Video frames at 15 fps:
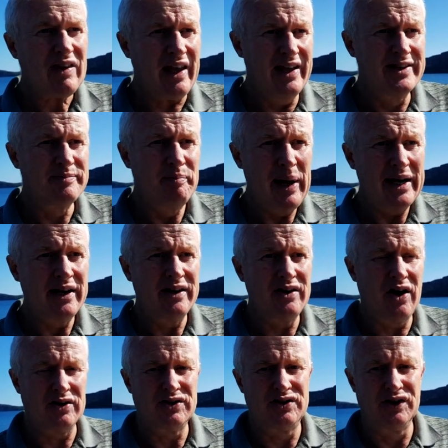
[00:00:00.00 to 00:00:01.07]
it's better
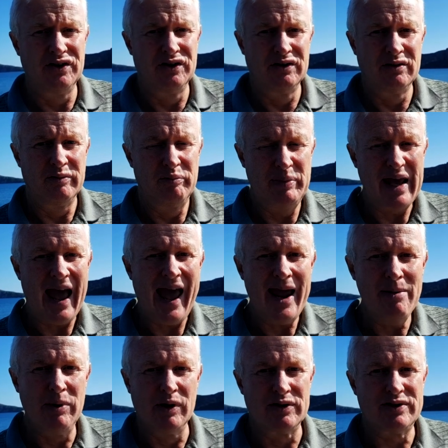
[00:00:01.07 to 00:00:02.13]
not to be
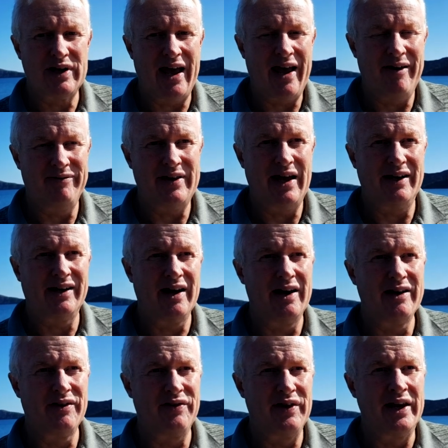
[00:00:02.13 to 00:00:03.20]
able to have that
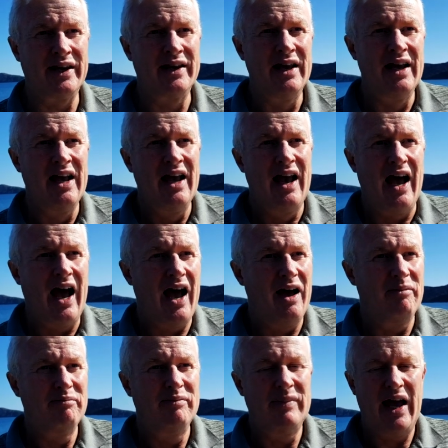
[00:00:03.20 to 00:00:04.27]
kind of thing.
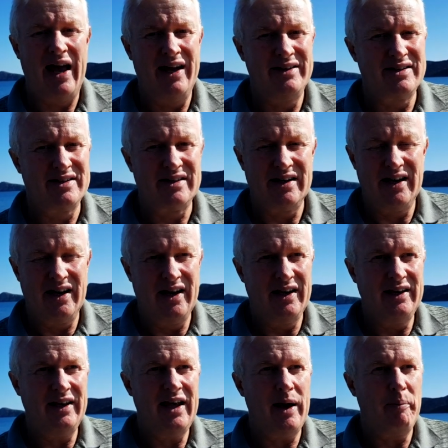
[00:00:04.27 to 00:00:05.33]
Um, and
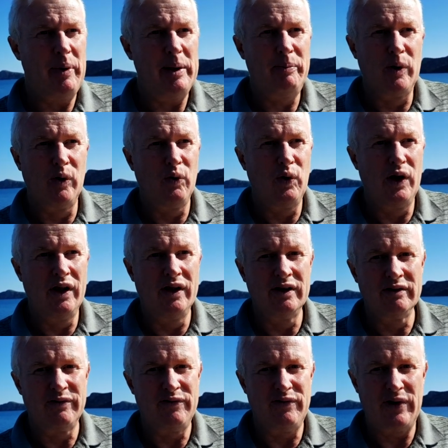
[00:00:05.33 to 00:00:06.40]
yeah, people
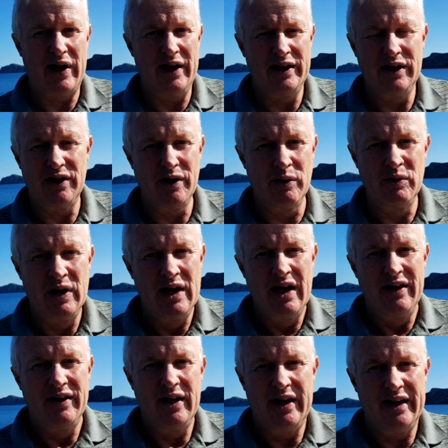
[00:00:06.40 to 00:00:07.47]
will, you know,
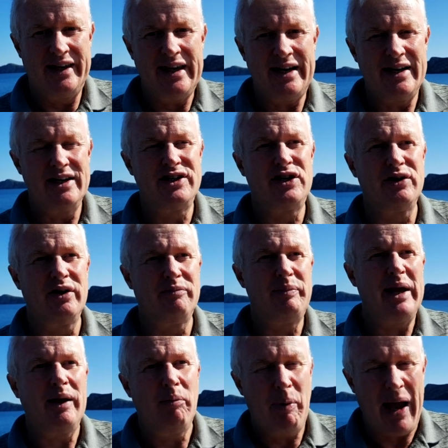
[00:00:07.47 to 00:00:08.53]
get into a
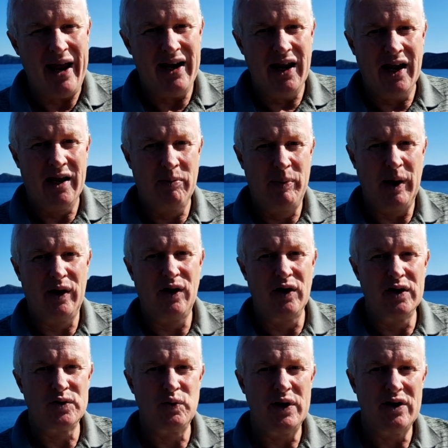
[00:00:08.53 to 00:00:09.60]
big panic
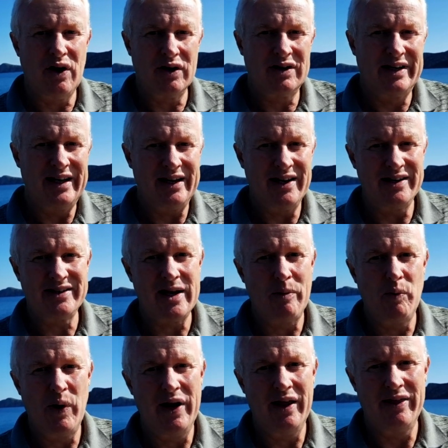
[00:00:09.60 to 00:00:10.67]
because we're not getting
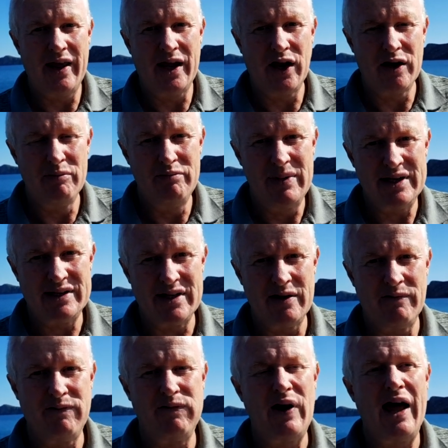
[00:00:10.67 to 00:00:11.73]
somewhere and they're going to miss
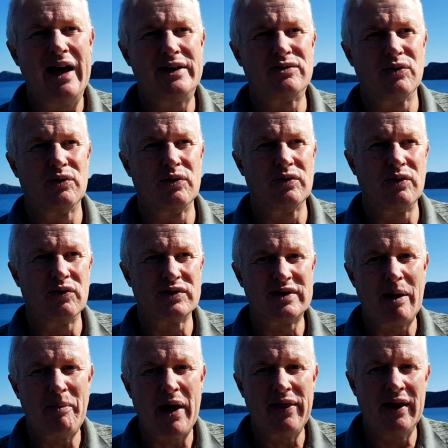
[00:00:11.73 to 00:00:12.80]
their flight or, or,
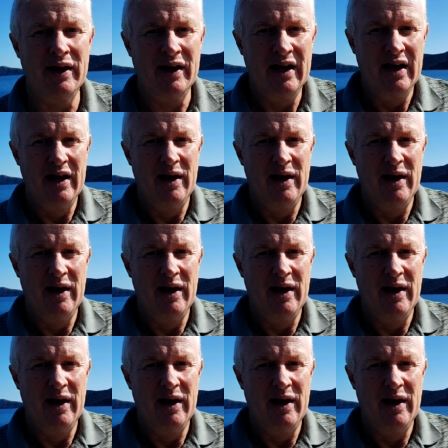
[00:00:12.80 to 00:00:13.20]
some other